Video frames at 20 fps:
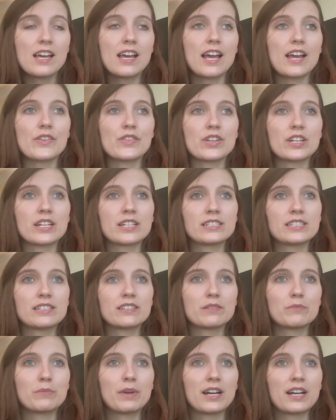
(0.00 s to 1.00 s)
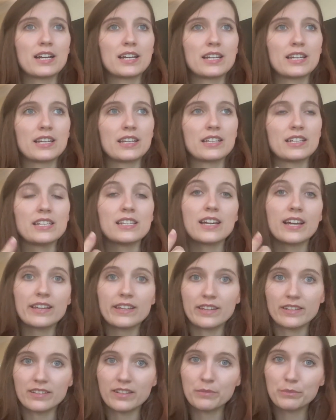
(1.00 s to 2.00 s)
And then I needed my
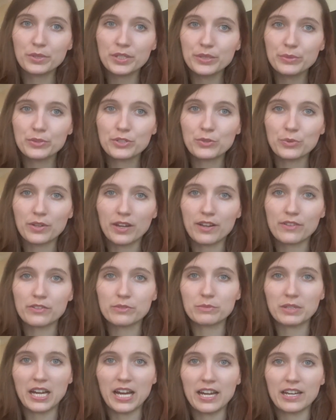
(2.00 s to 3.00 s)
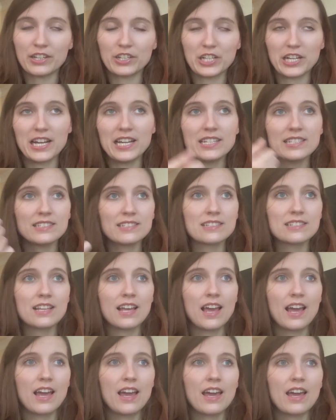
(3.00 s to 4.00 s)
EIN number, which we got from the IRS,
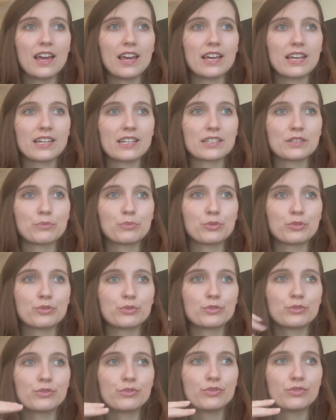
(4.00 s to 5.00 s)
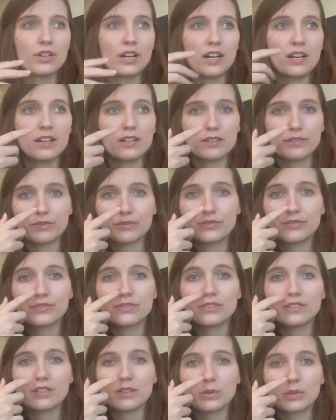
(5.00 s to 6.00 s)
and proof of
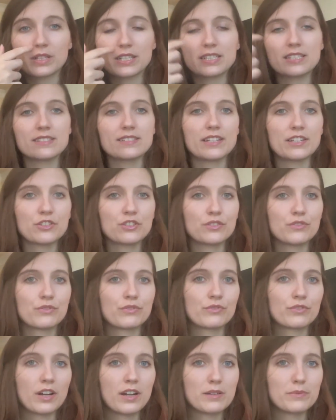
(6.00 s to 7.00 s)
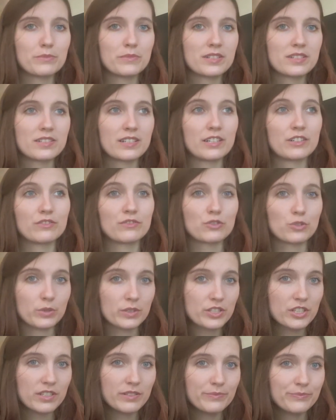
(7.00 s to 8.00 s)
organization from the state of
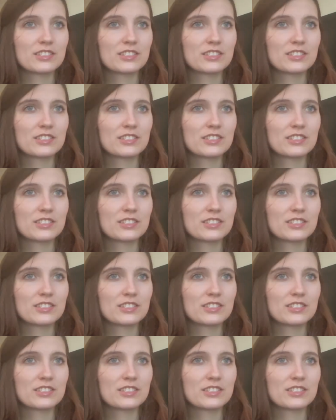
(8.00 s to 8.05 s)
Georgia.